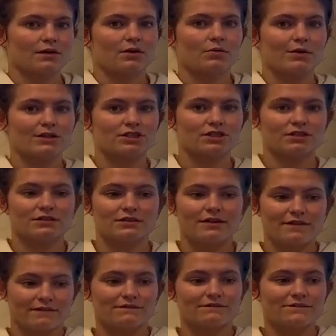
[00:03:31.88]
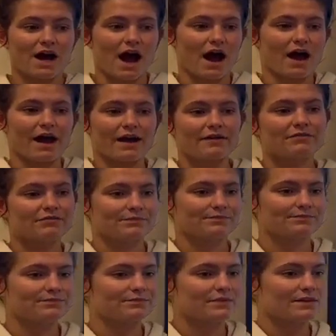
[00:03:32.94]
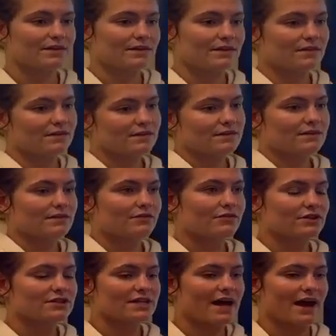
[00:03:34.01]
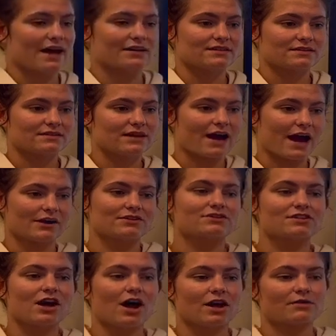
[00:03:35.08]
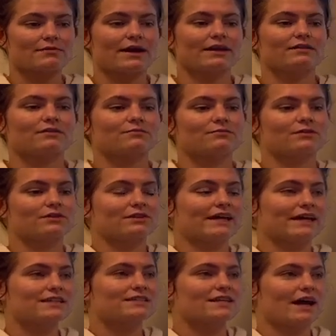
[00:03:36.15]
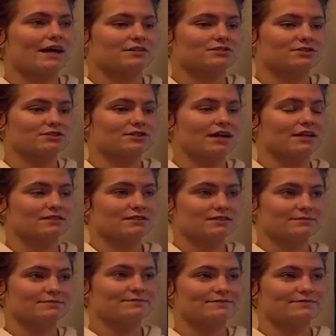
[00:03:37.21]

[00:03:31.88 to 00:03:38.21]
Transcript: Question 5 for Tess. How does the heart rate relate to exercise?